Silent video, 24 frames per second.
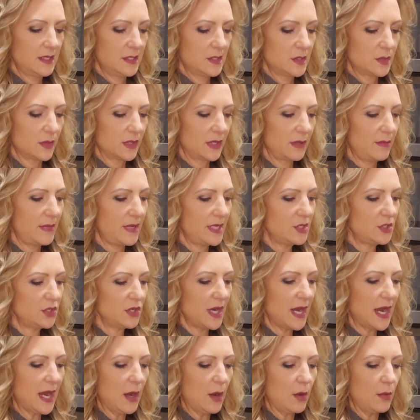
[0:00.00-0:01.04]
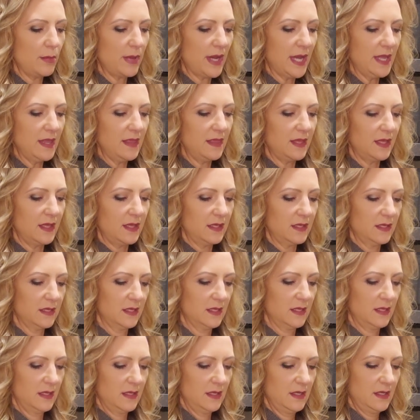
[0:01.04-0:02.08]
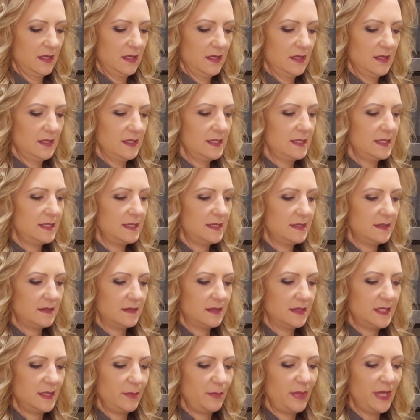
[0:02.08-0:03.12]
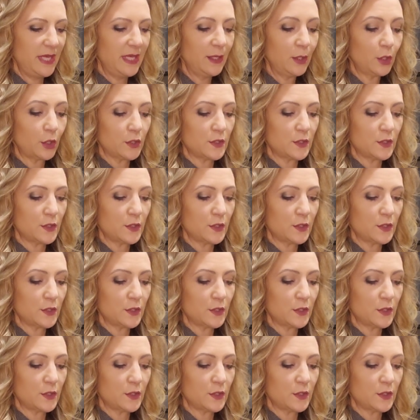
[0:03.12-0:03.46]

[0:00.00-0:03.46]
So we're going to measure out by the dipping